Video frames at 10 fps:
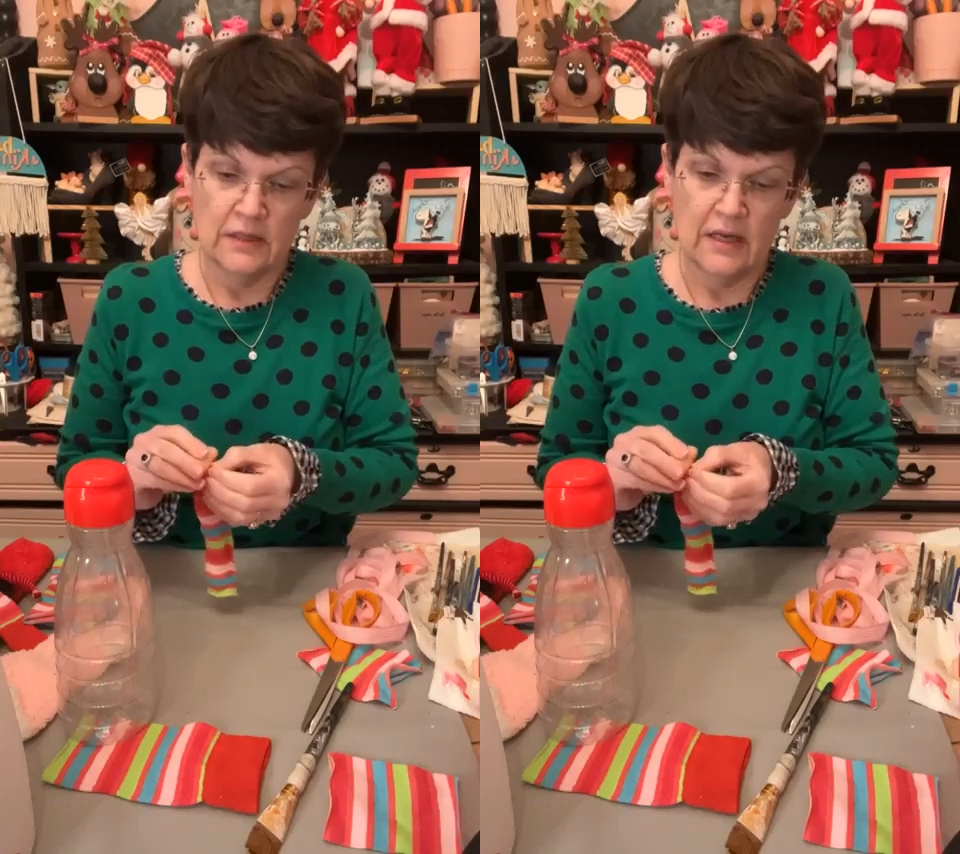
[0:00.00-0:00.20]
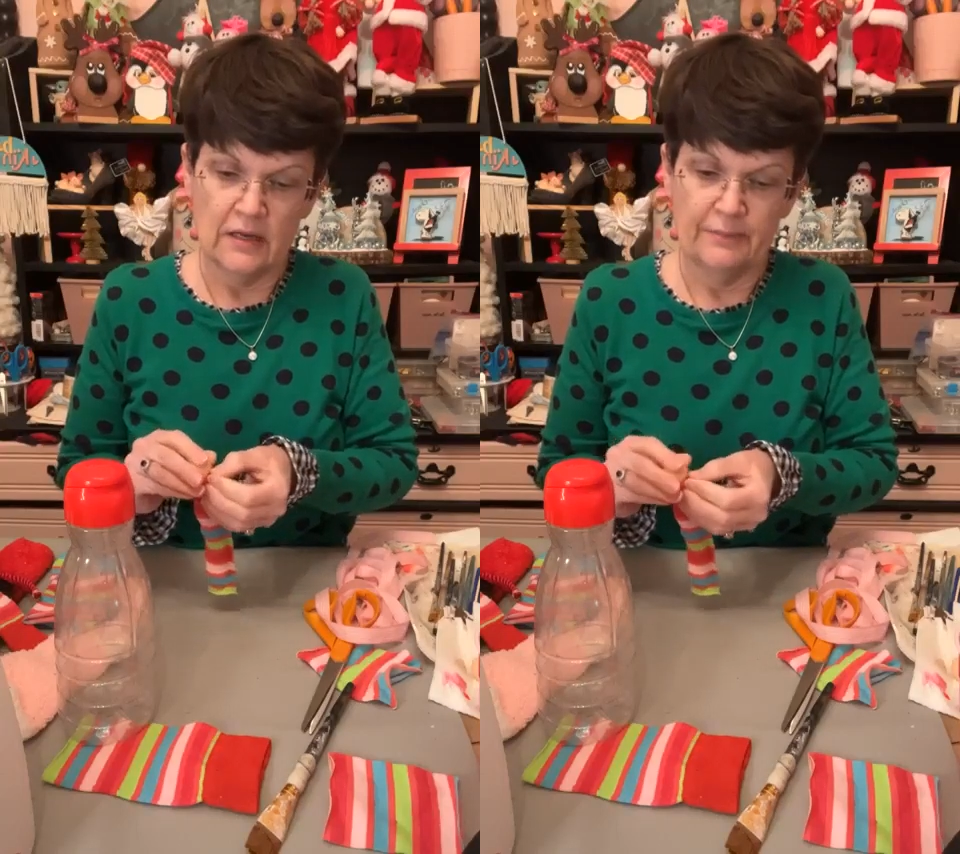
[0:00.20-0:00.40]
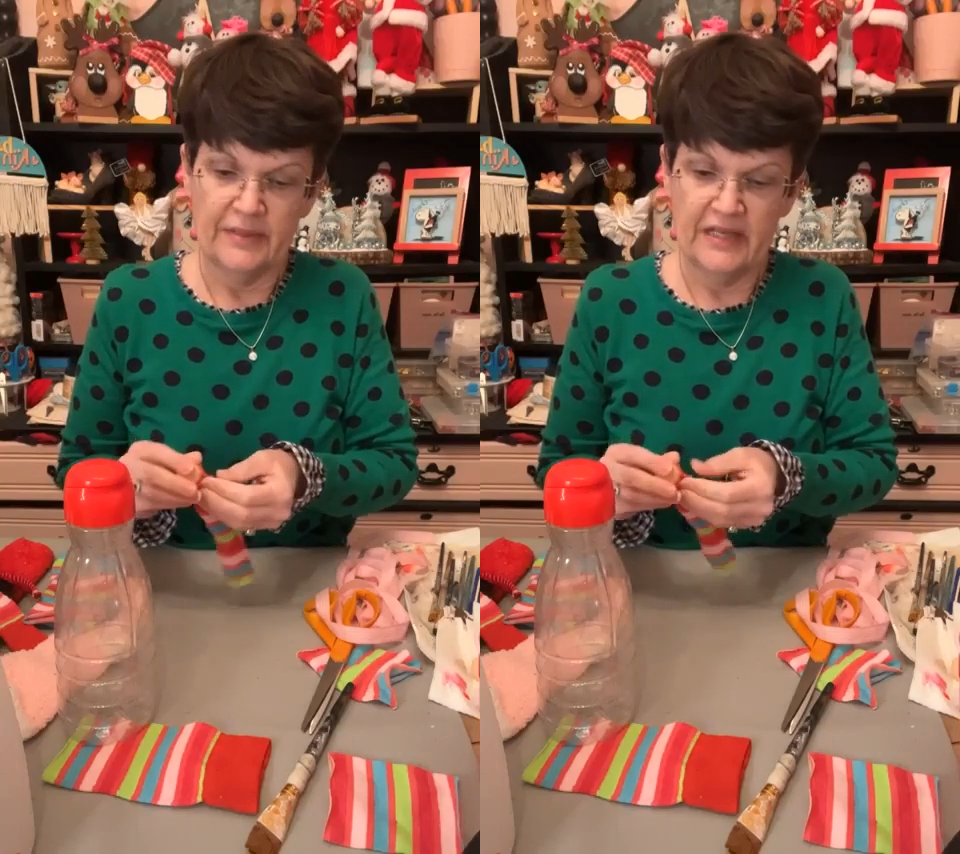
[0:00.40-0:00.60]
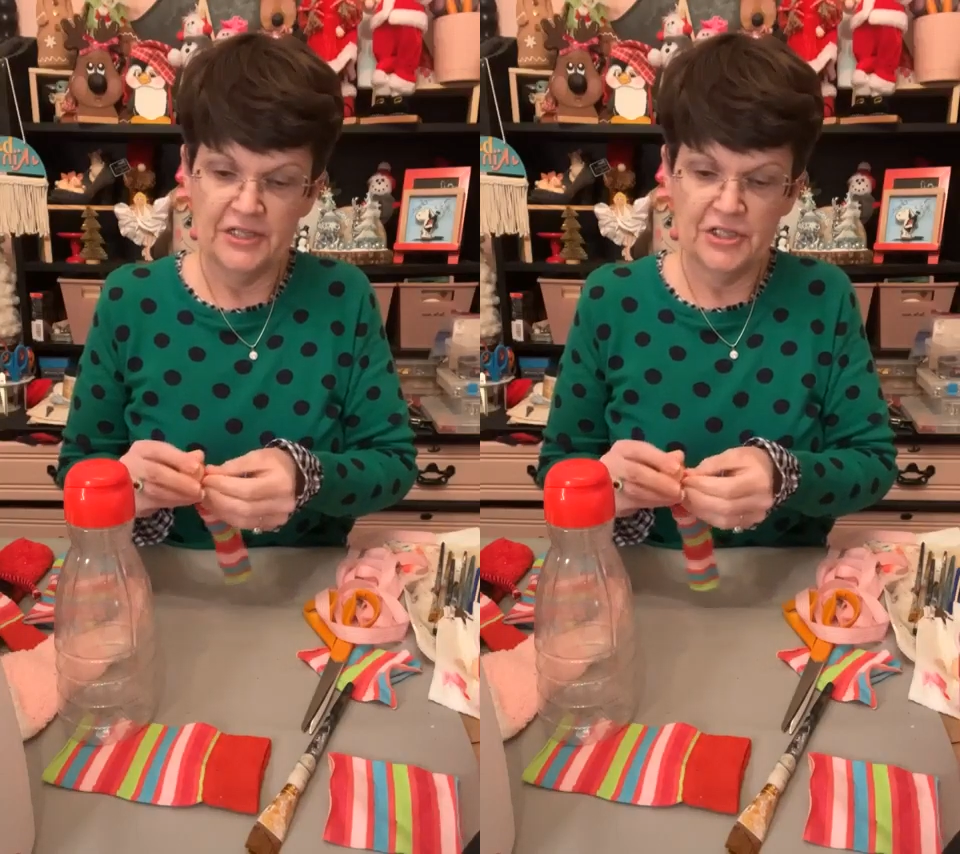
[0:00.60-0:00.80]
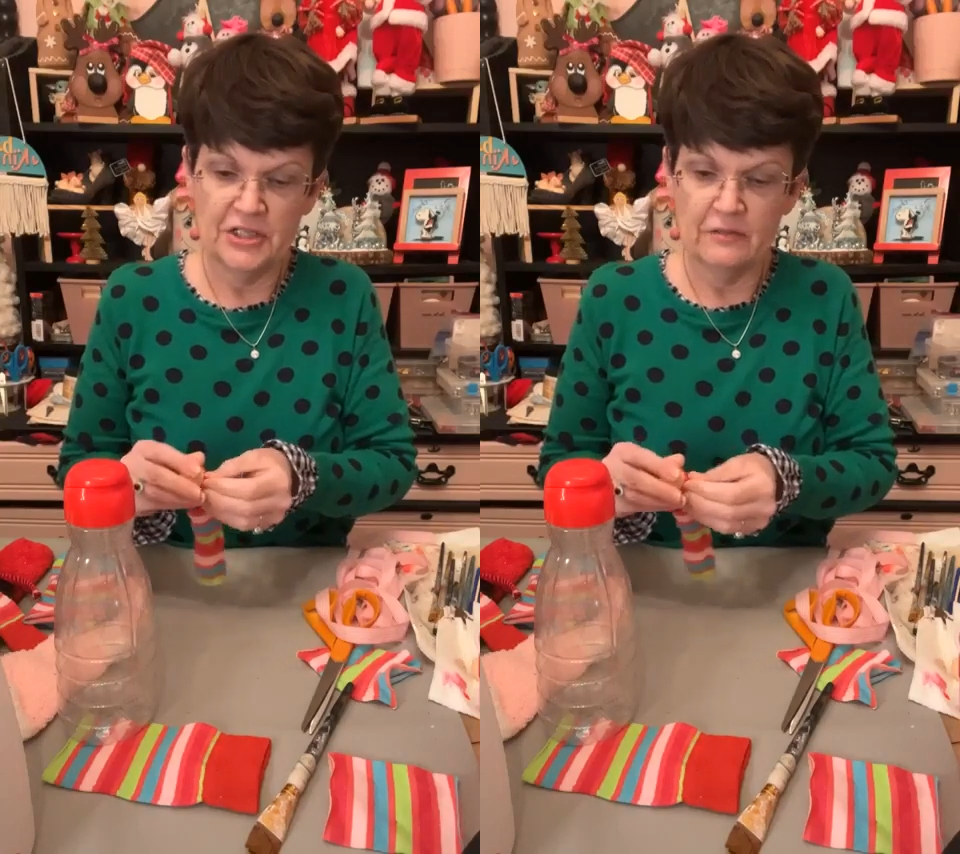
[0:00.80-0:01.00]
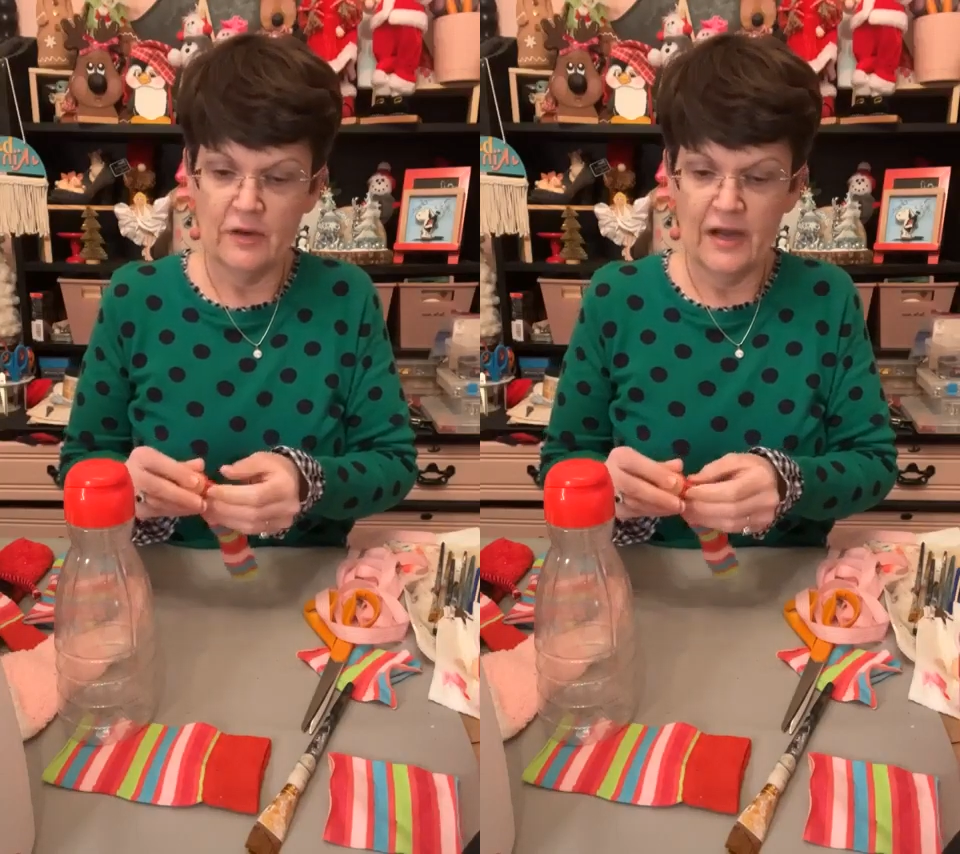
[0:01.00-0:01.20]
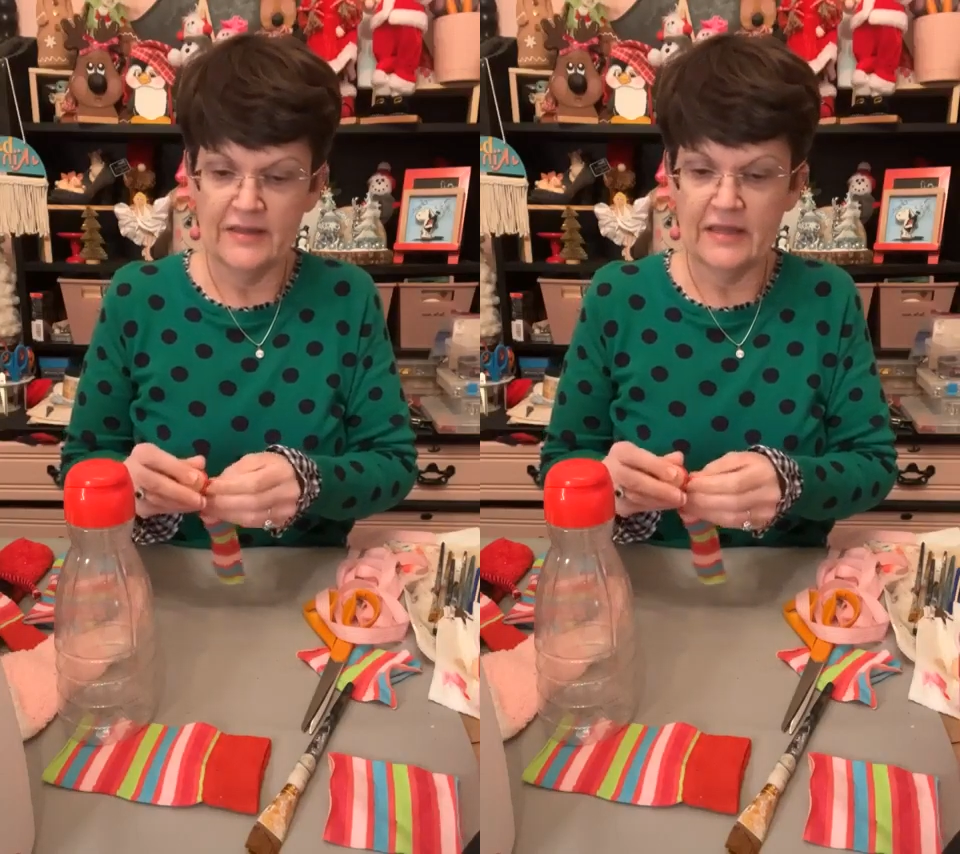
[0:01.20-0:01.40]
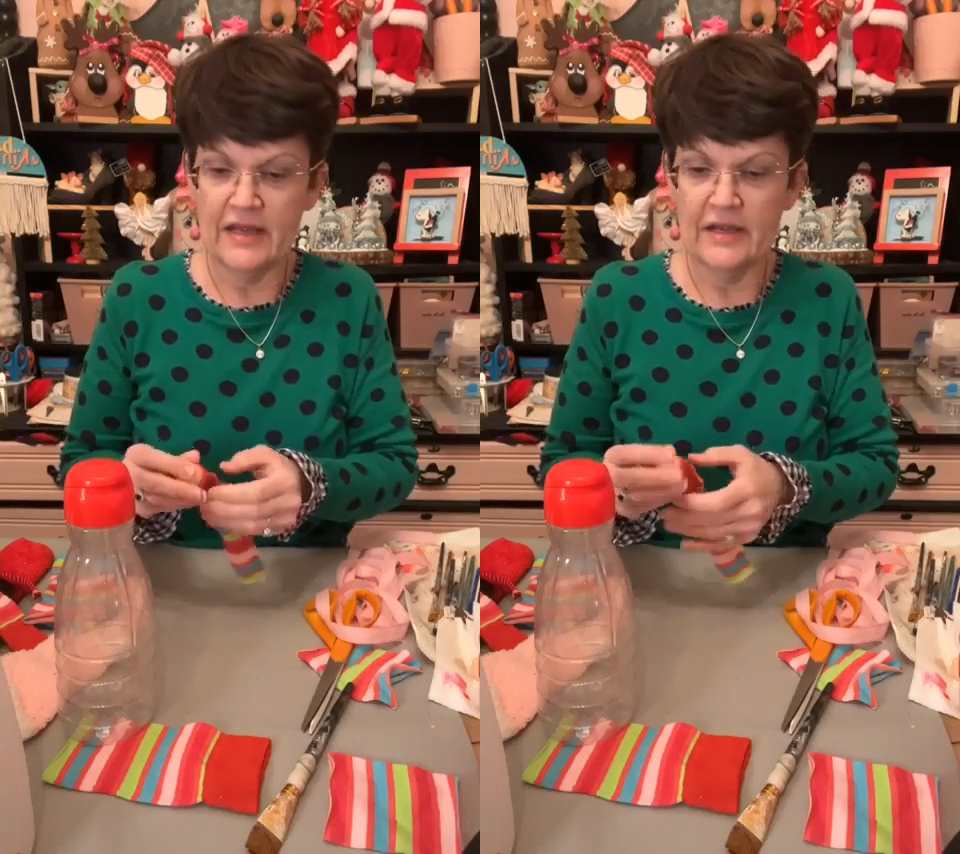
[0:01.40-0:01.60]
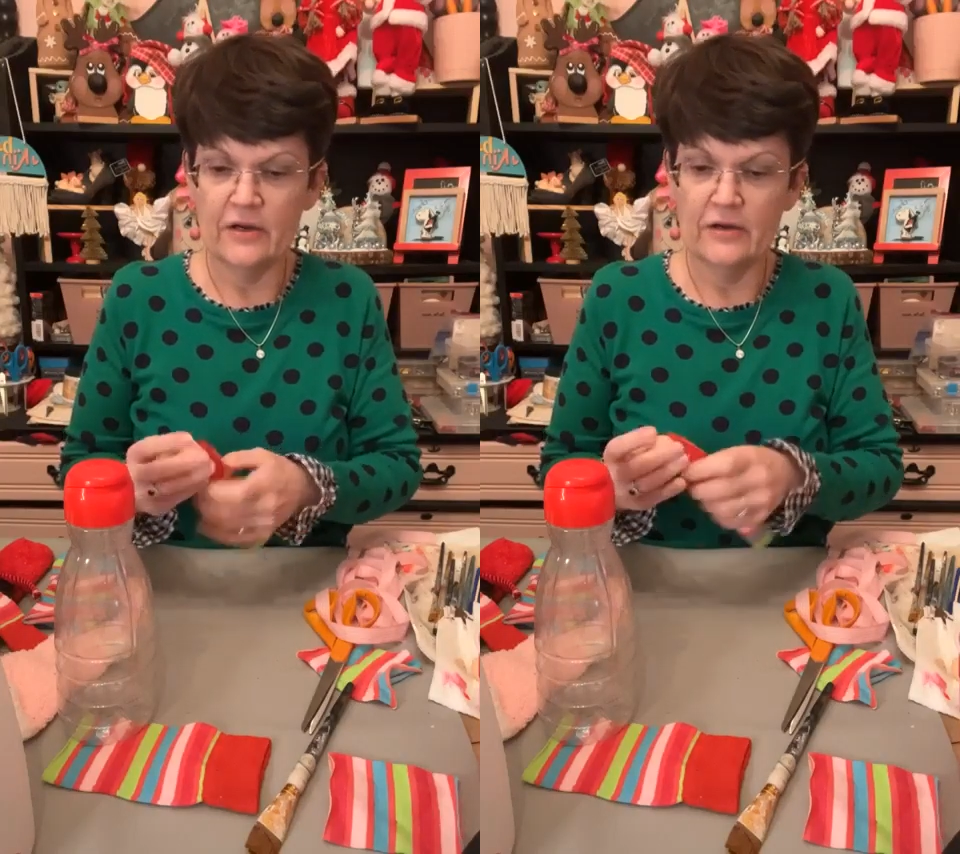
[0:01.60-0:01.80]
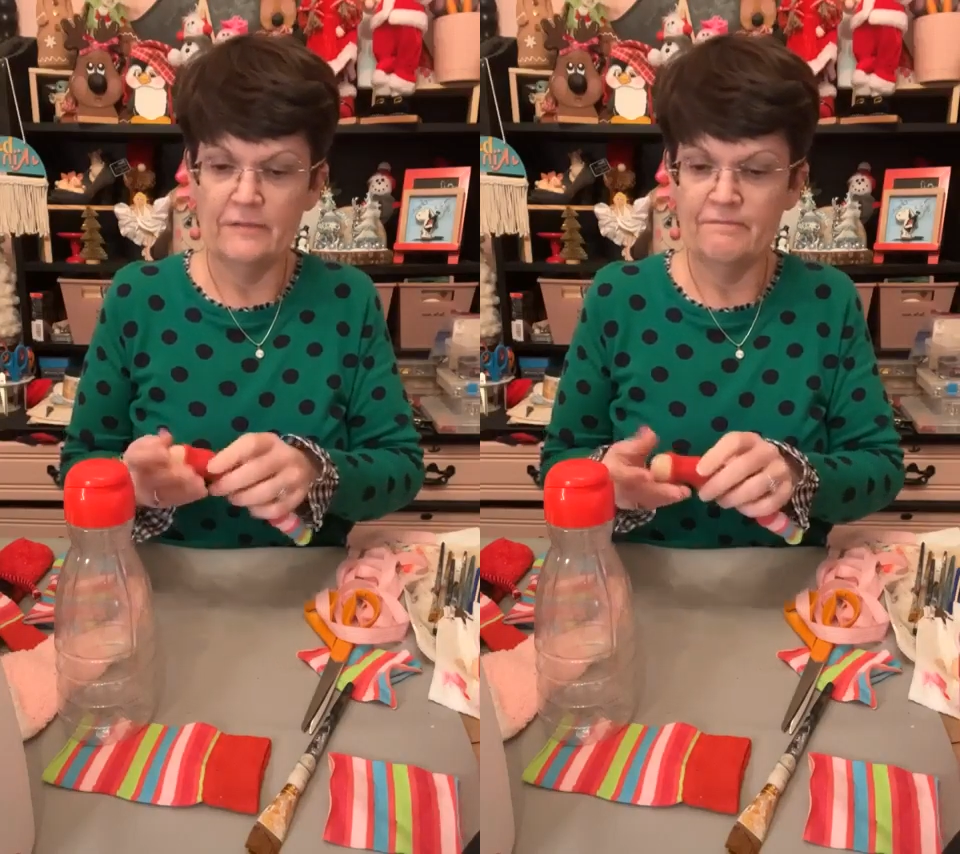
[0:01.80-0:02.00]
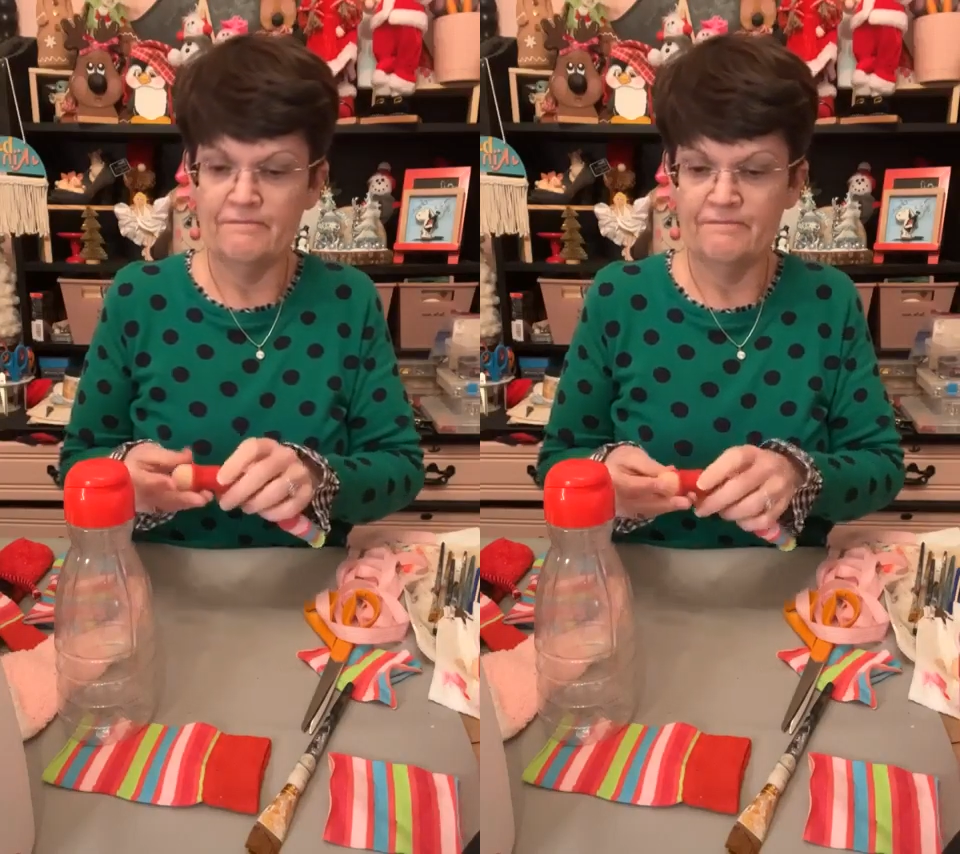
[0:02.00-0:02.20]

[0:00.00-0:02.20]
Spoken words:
kind of pinch it right there.